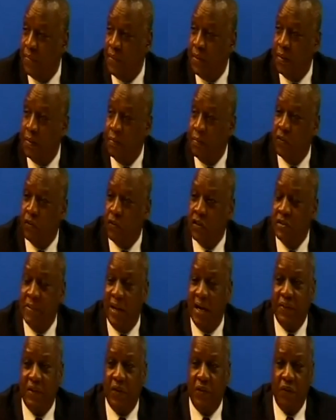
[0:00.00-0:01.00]
Because
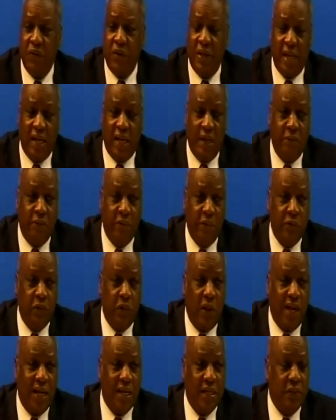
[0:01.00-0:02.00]
by the end of the day, we would
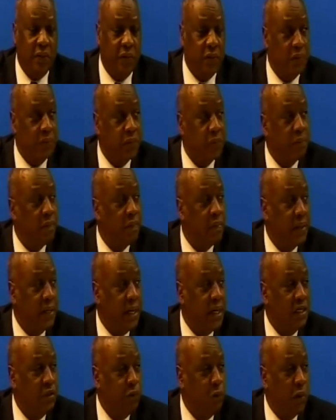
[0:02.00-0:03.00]
like you
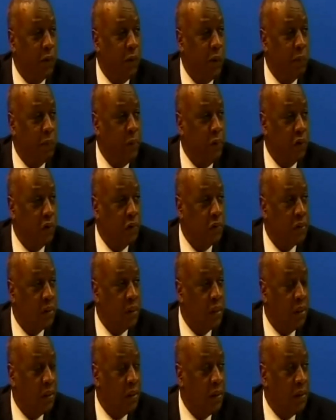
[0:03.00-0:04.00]
really to equip you
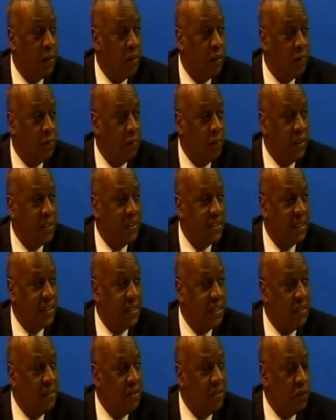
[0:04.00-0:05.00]
with
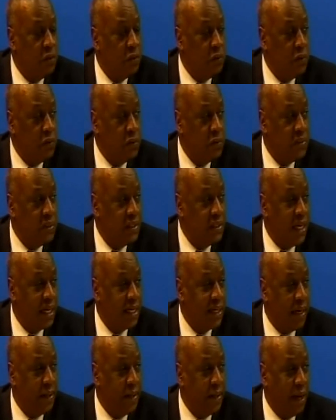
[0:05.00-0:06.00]
certain tools that
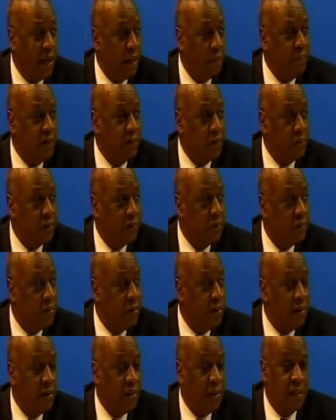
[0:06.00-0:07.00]
can help you
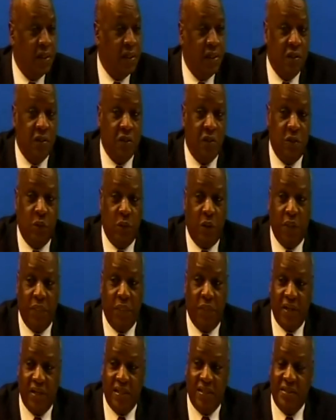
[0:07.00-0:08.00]
to
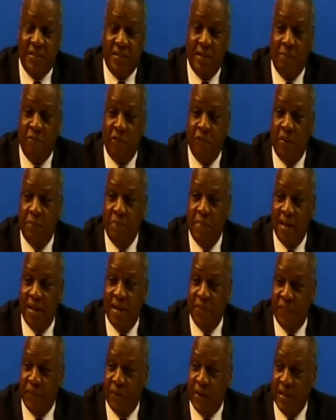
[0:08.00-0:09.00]
address some of the mega
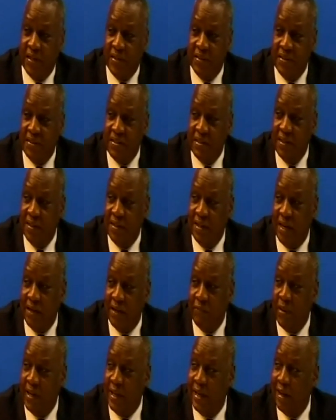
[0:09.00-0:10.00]
trends that
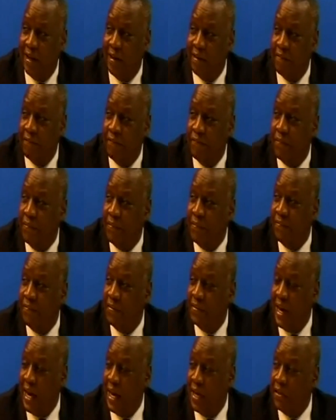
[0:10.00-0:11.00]
we have
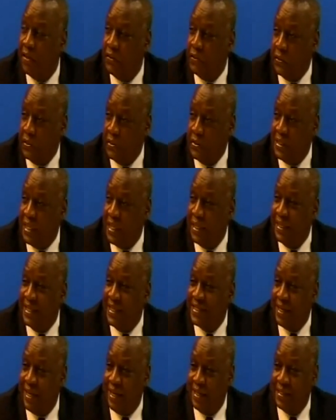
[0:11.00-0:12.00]
diagnosed and
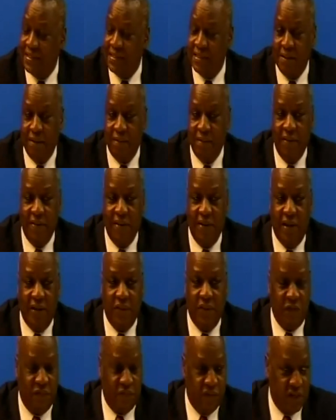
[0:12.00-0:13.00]
discussed in
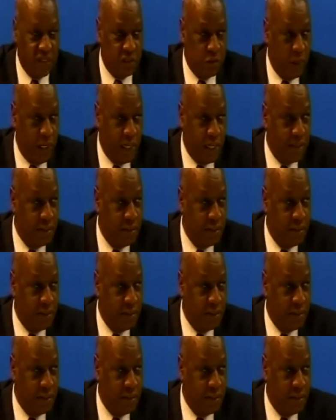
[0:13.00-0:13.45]
the first week.